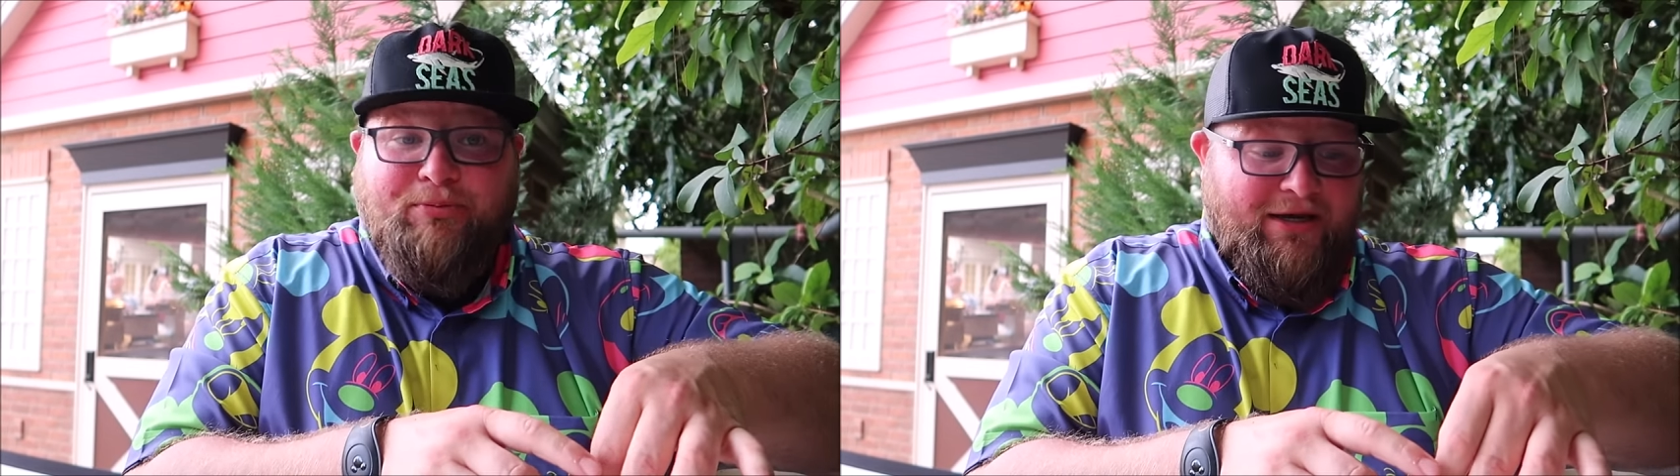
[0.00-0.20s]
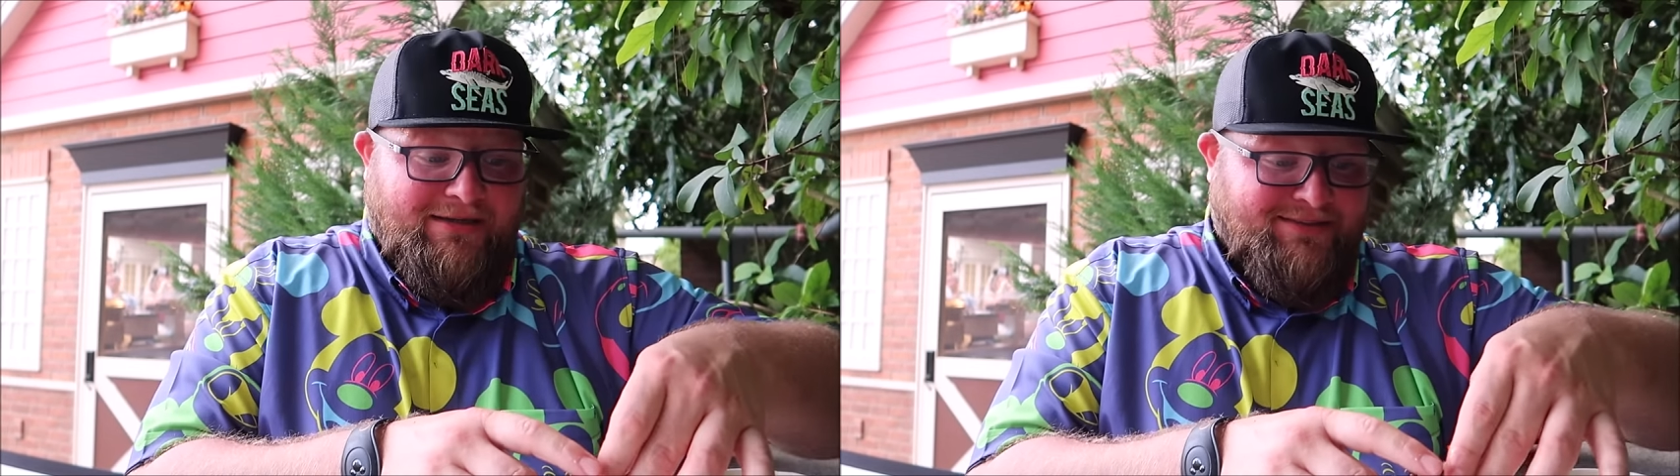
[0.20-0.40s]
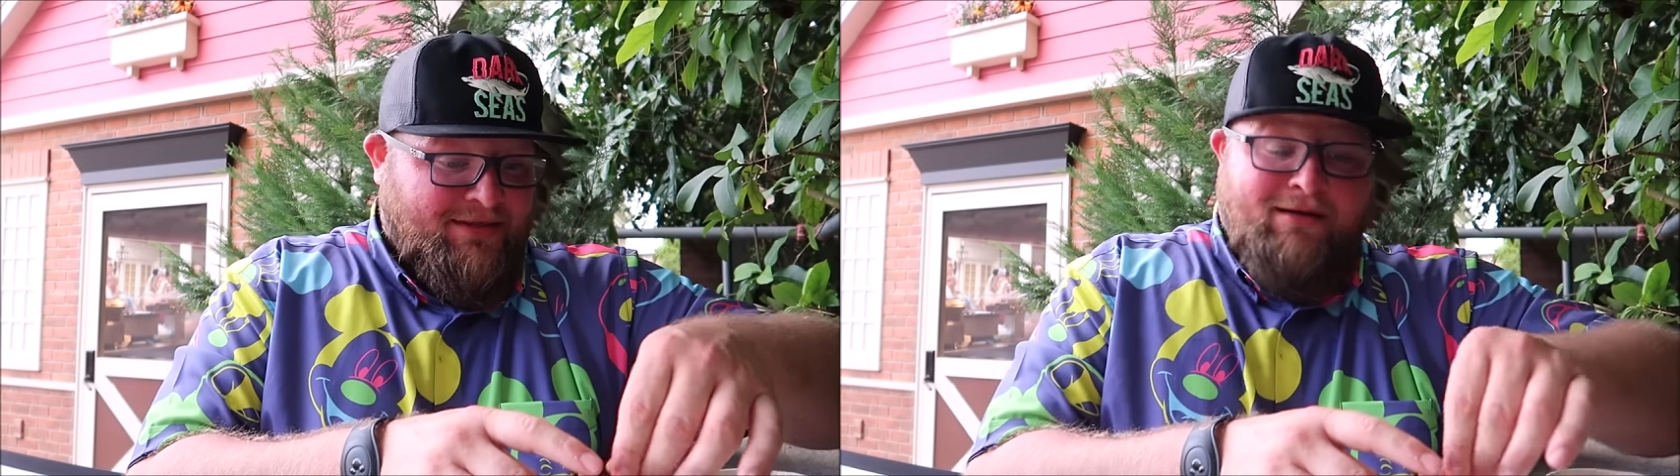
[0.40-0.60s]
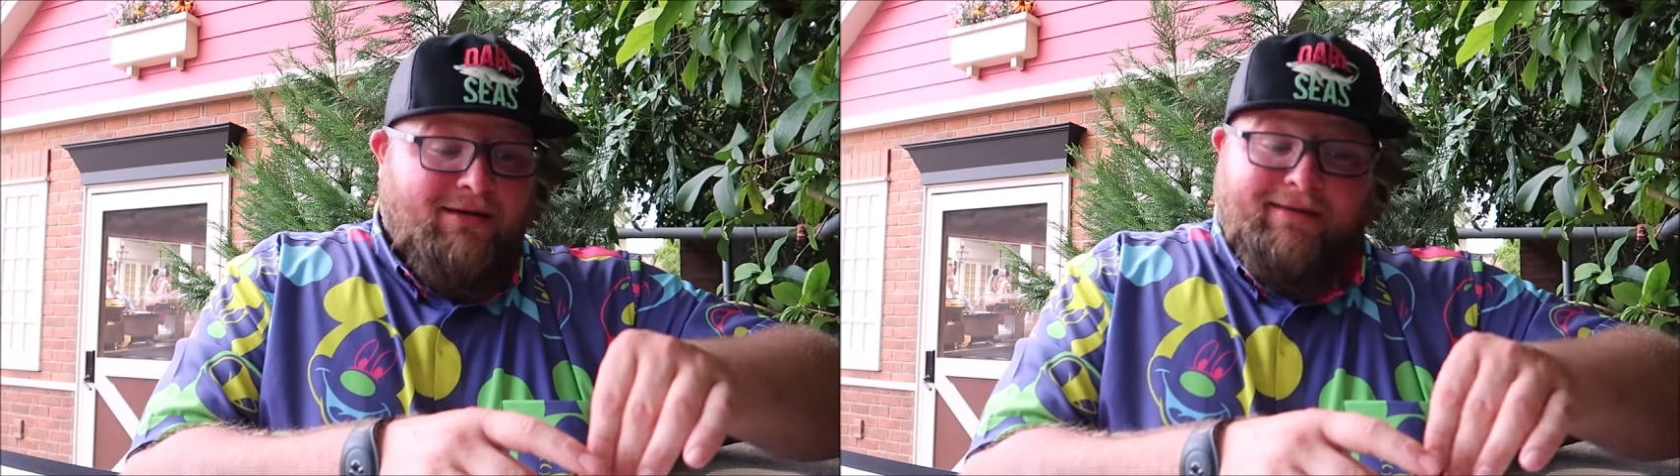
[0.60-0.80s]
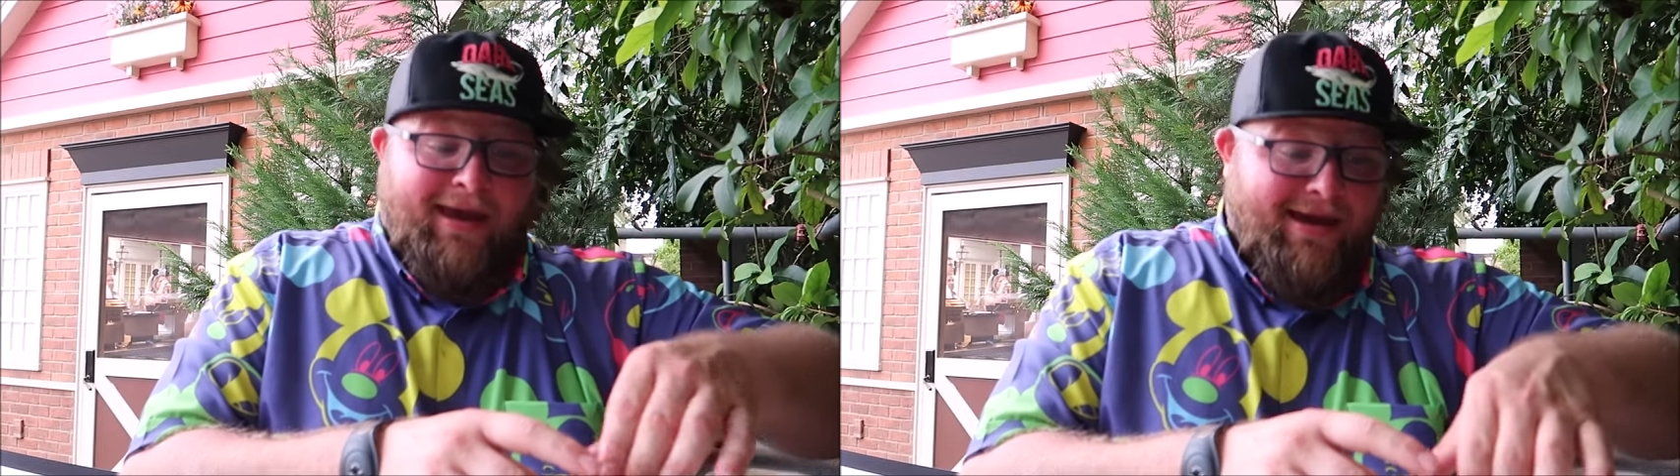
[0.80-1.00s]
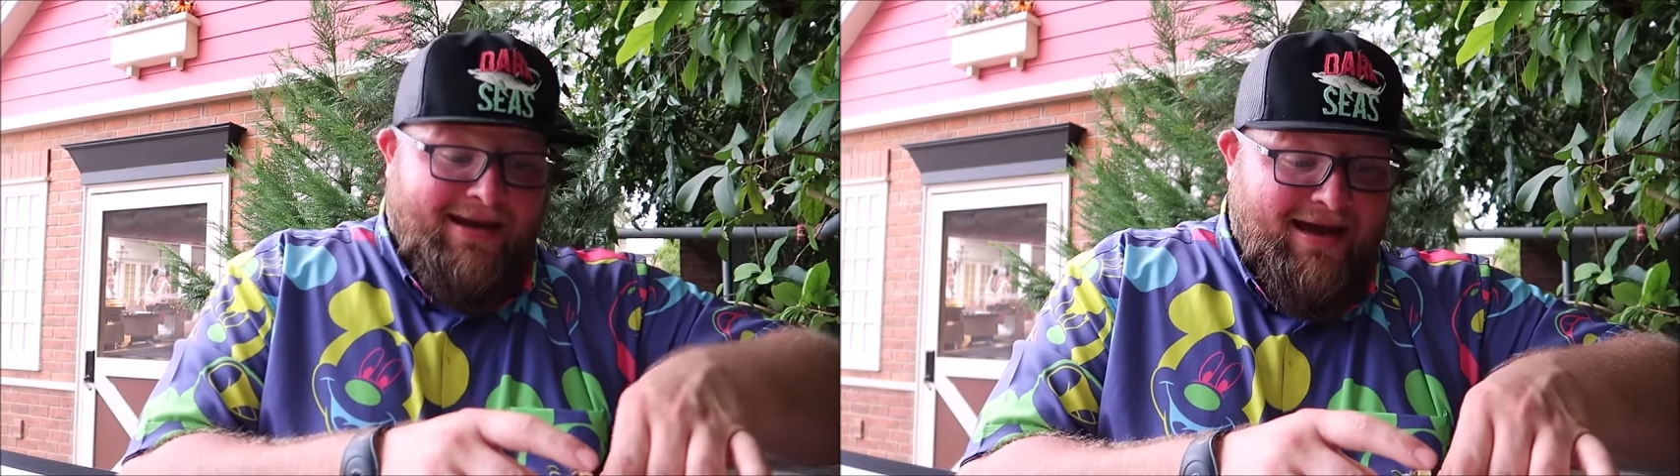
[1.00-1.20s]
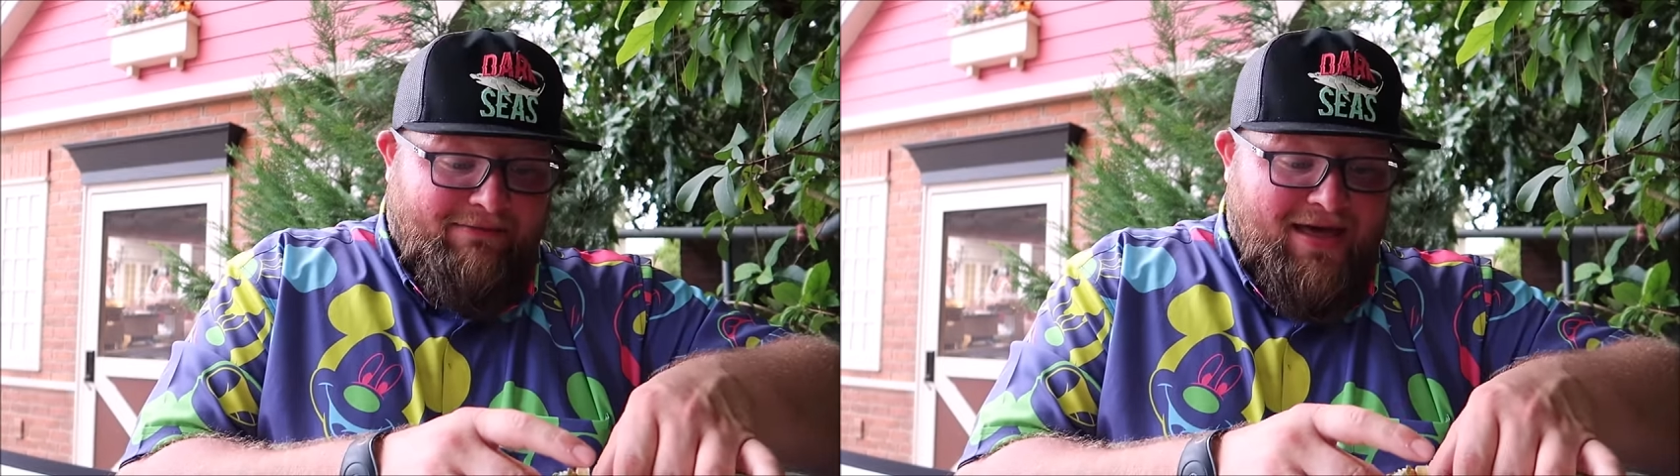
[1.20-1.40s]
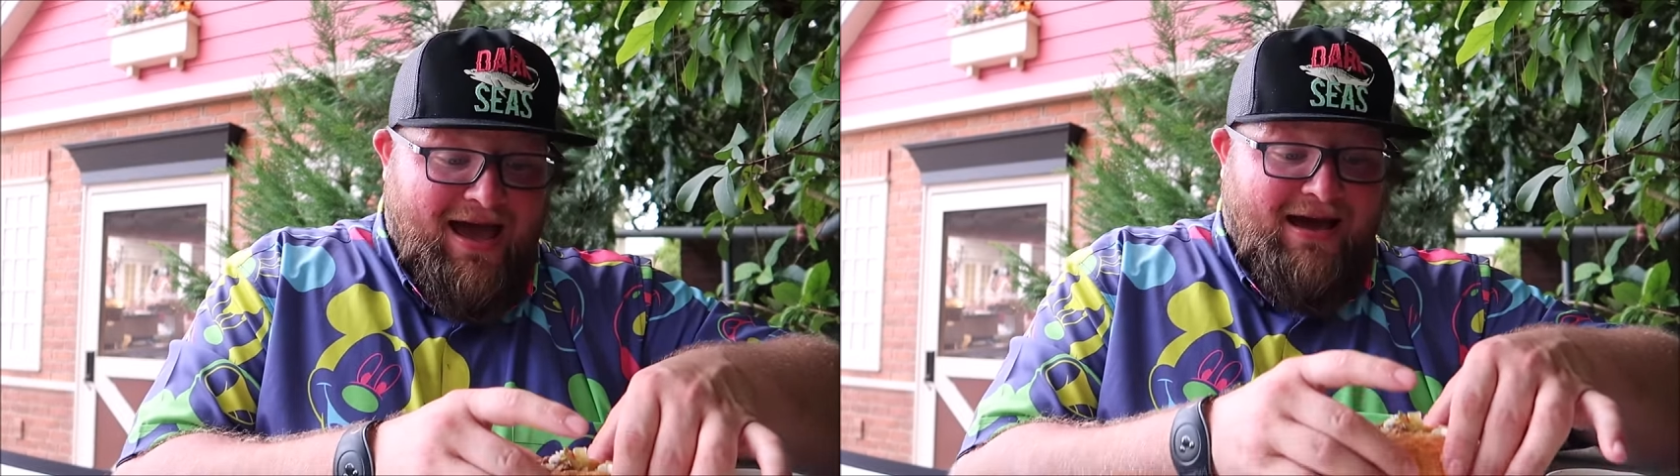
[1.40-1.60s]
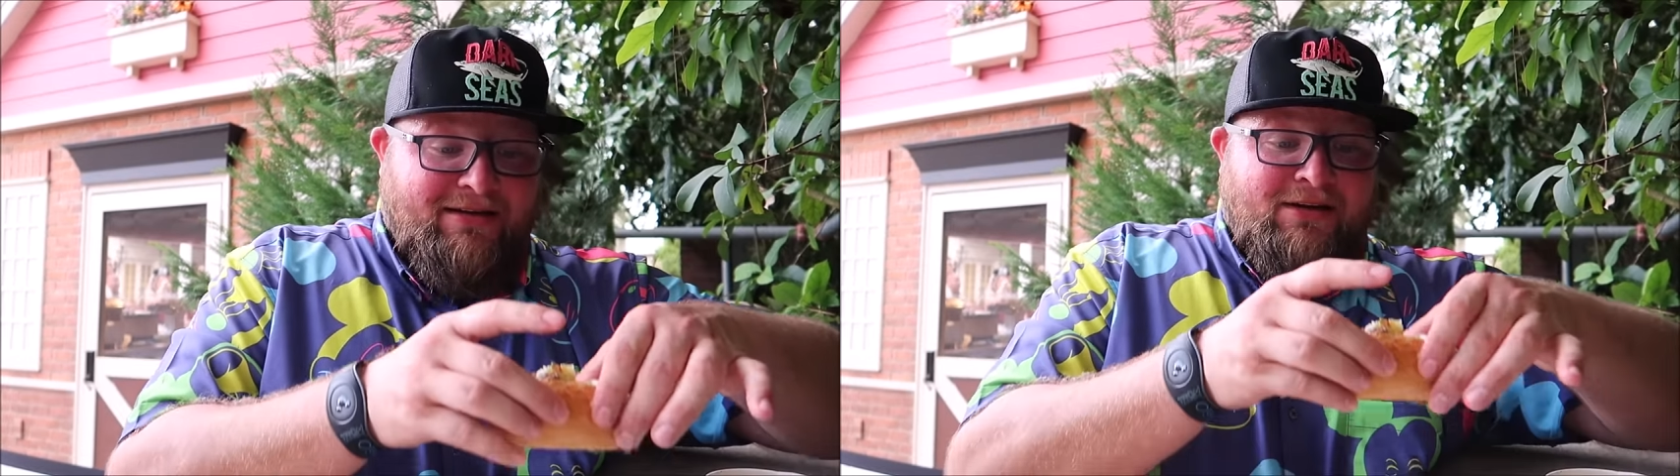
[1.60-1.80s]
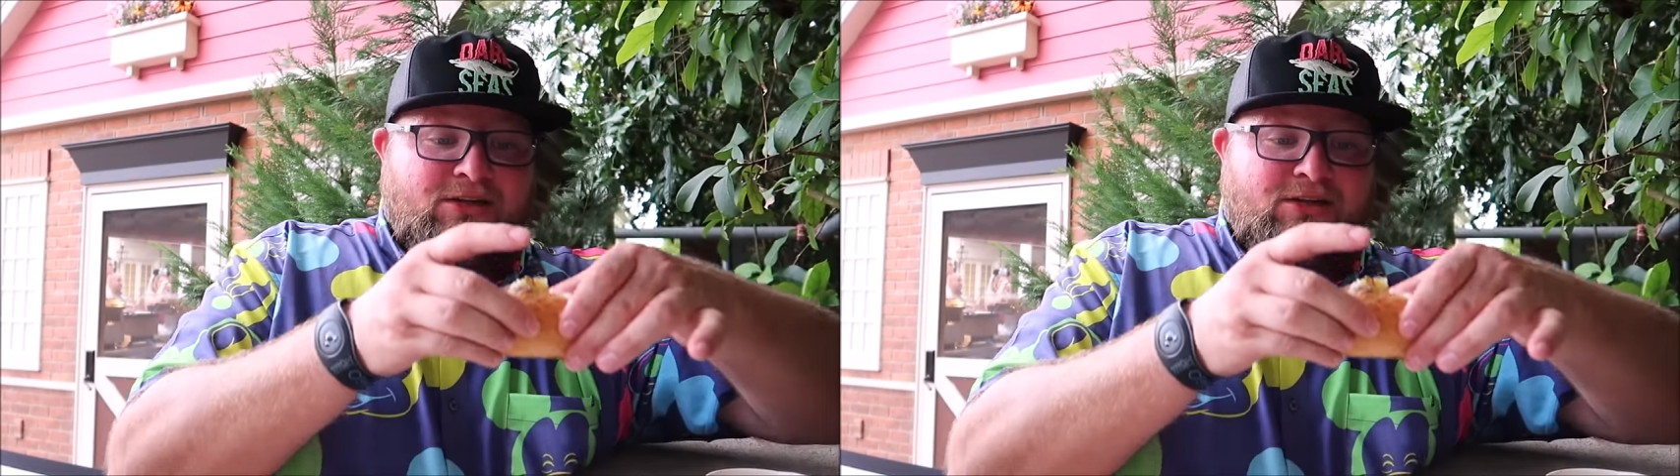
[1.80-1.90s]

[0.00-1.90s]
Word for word: place. Can't have that.